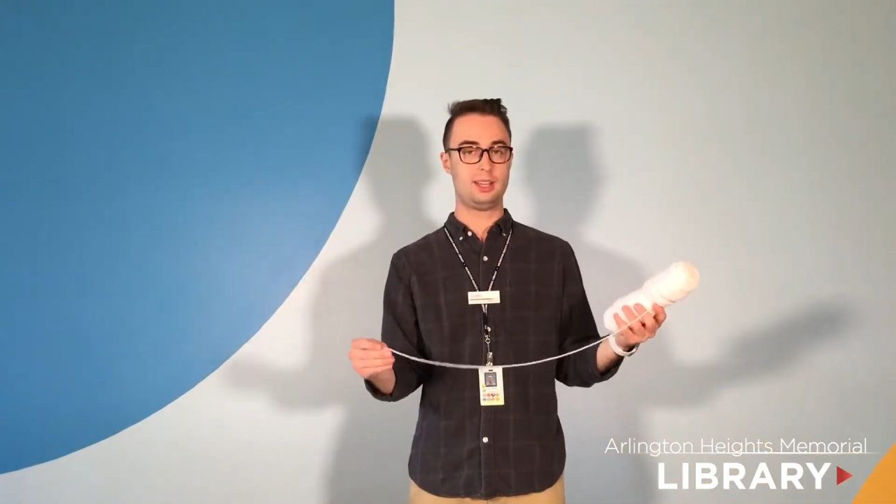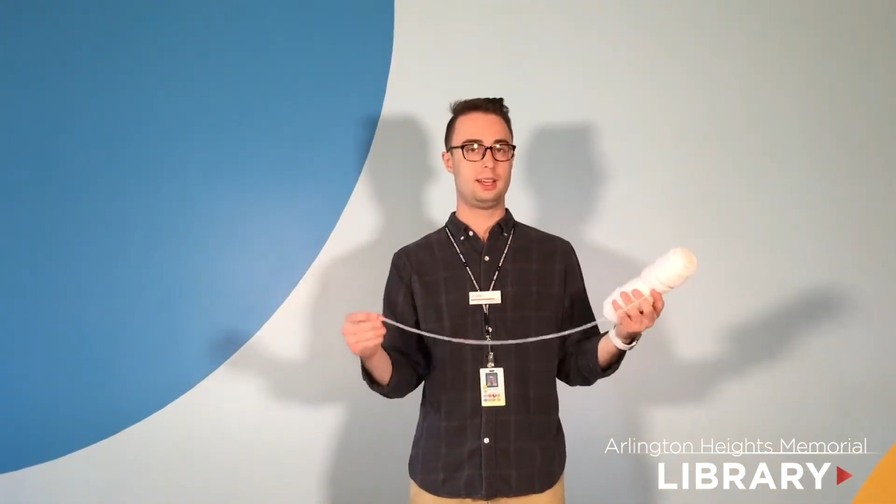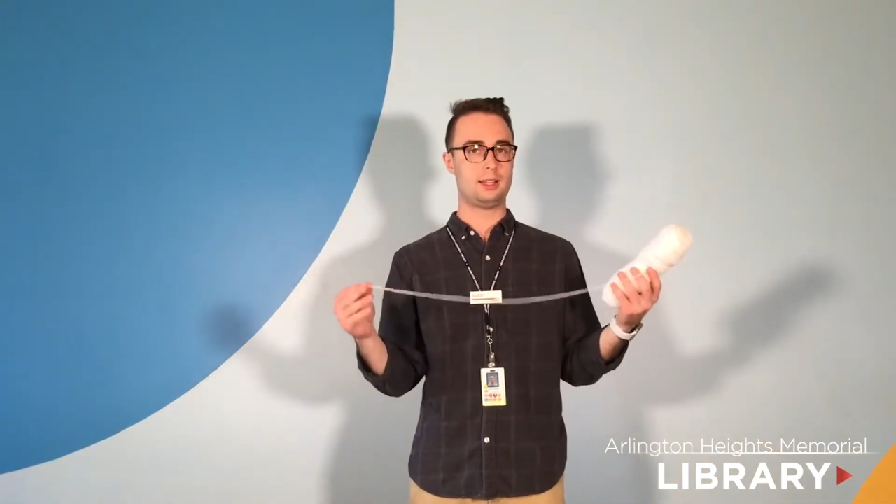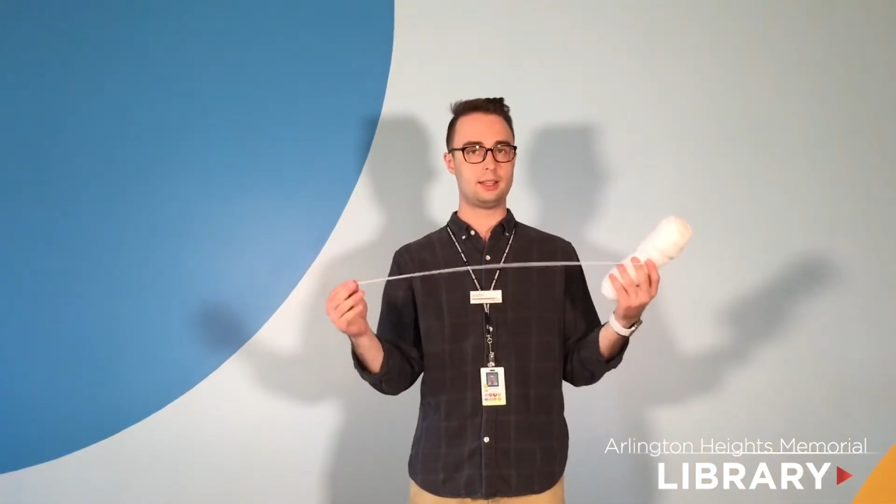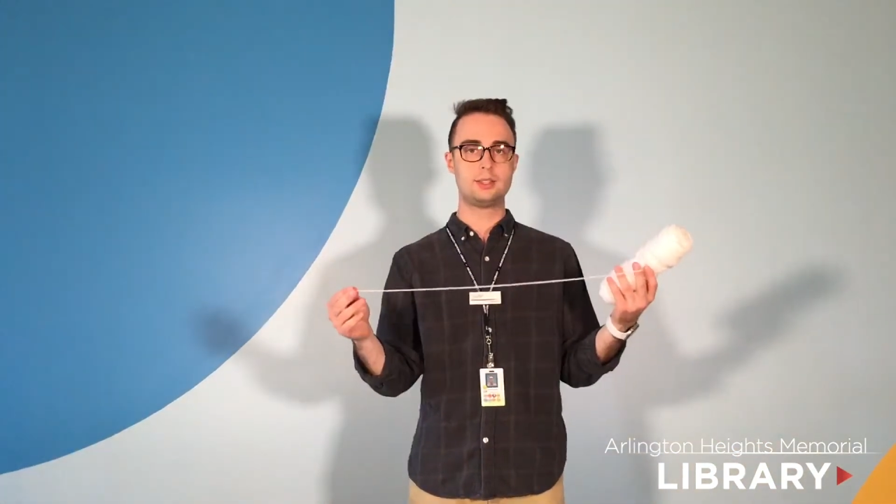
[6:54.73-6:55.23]

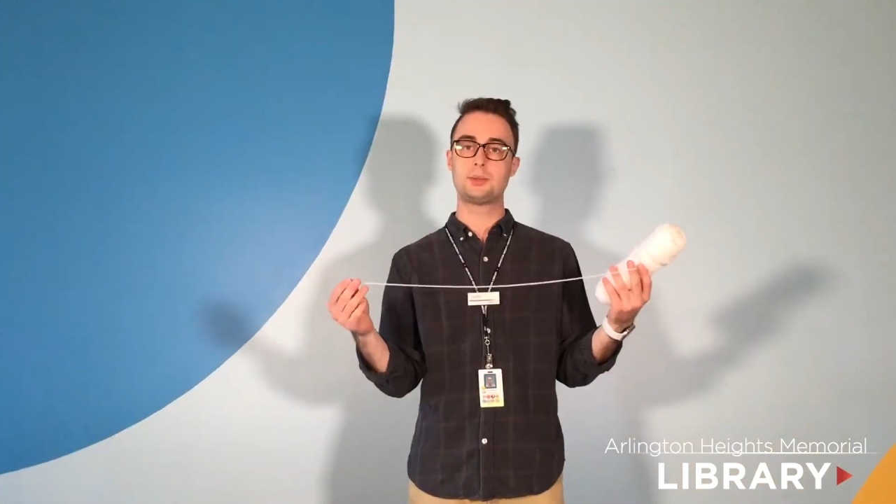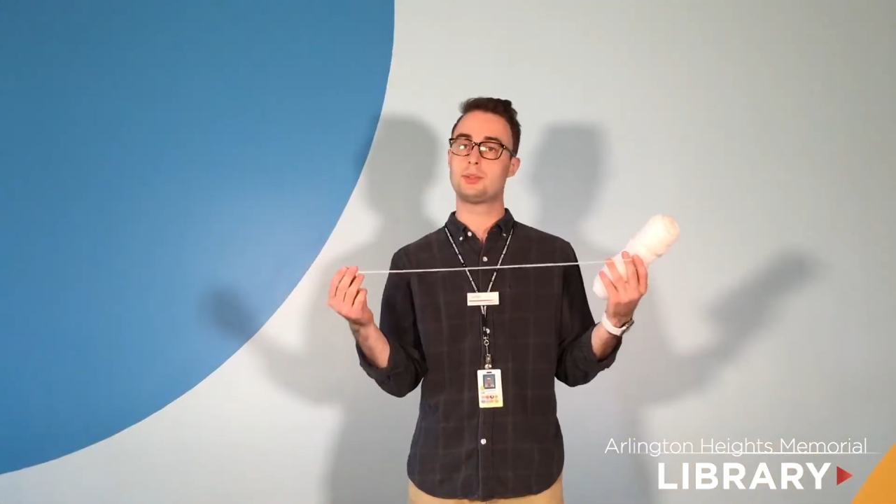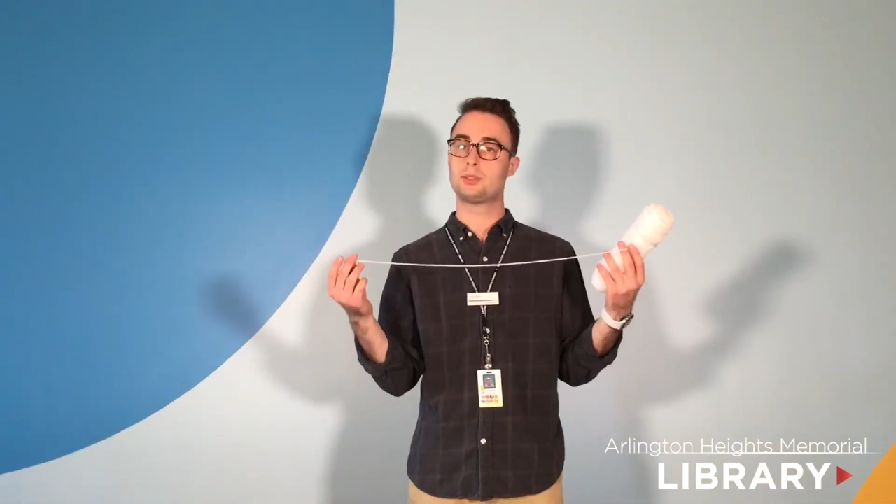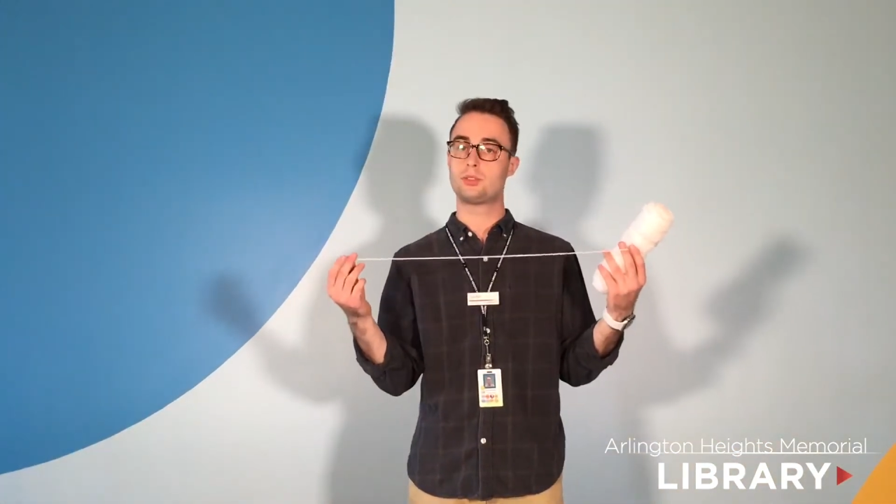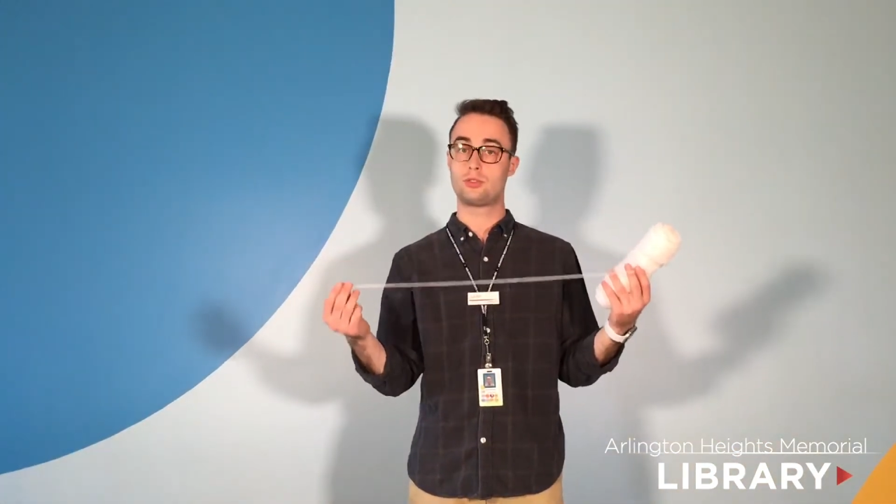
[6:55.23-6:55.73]
And these are the
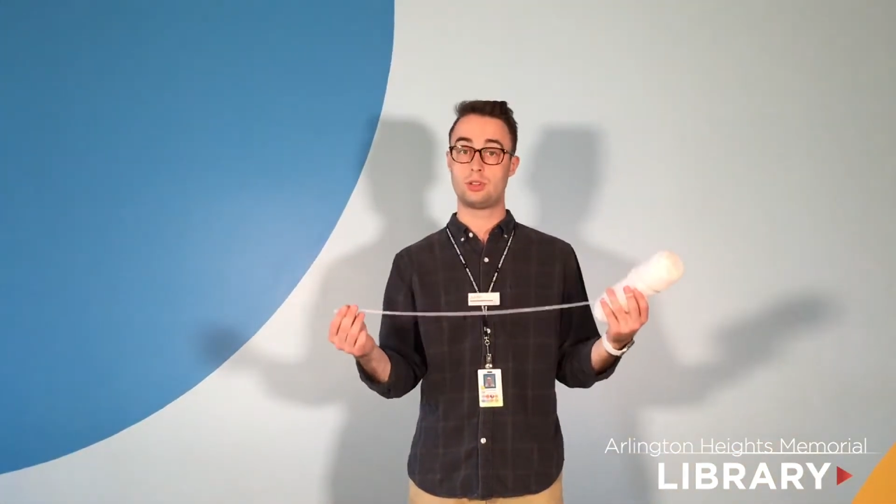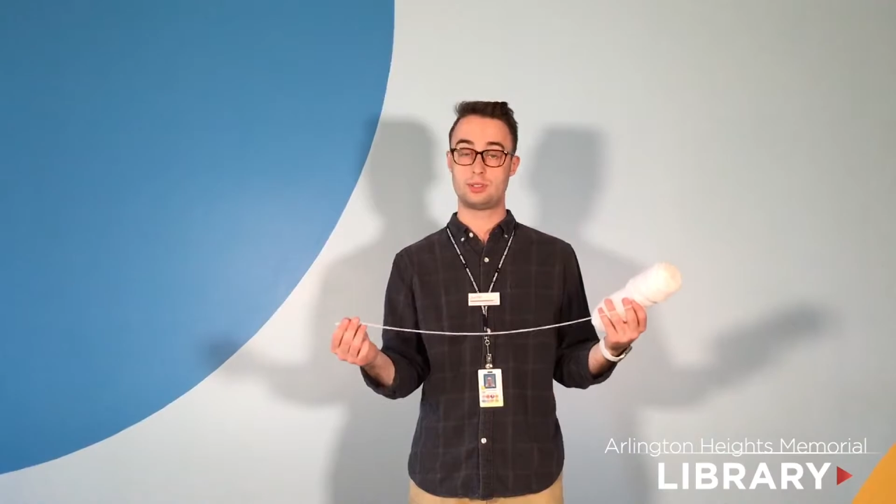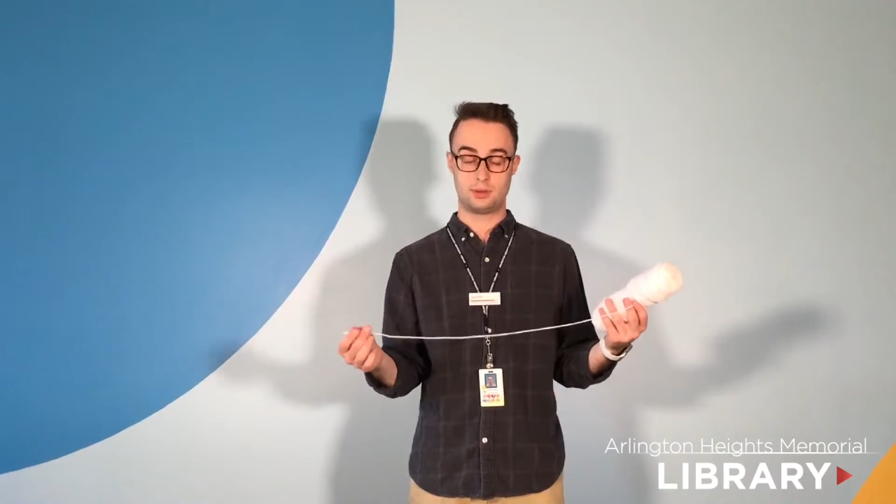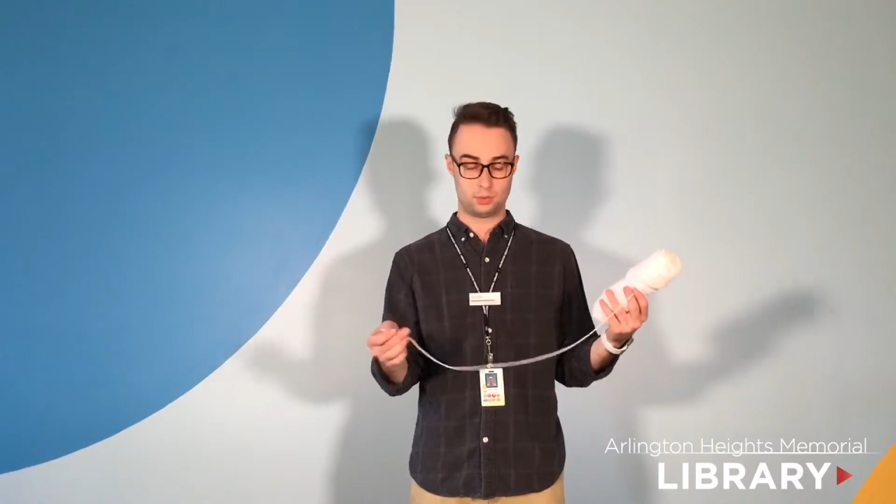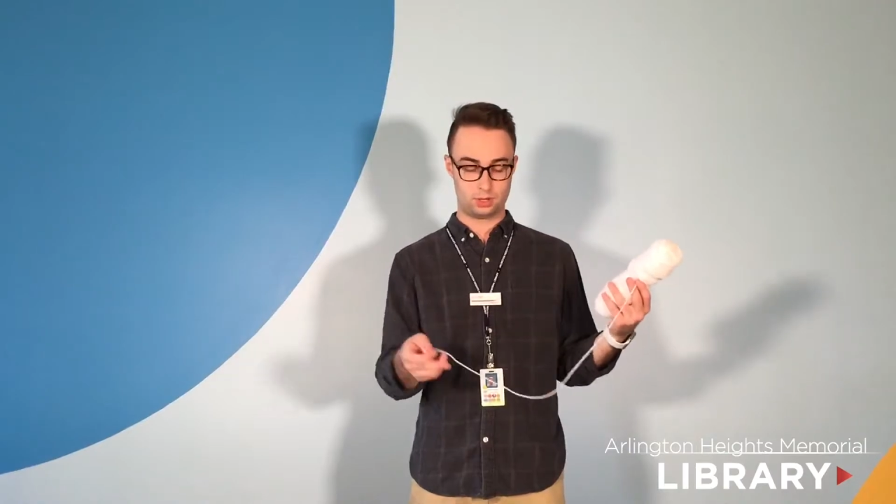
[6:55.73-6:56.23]
strings
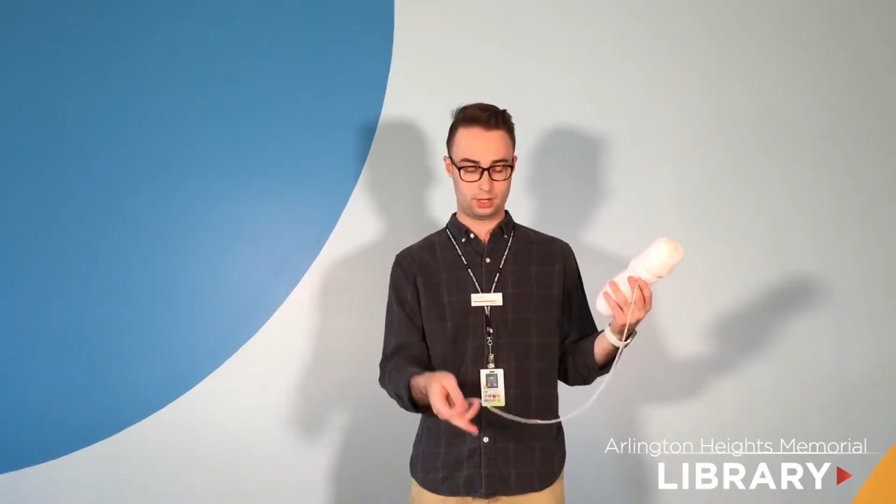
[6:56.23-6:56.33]
that we're going to